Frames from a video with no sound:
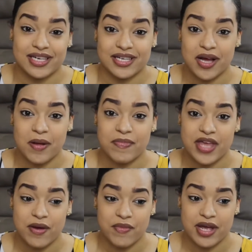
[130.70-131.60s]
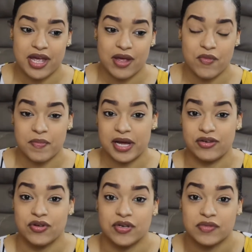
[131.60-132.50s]
come that way. When my
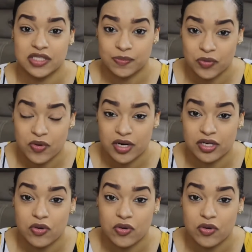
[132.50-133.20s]
daughter was born,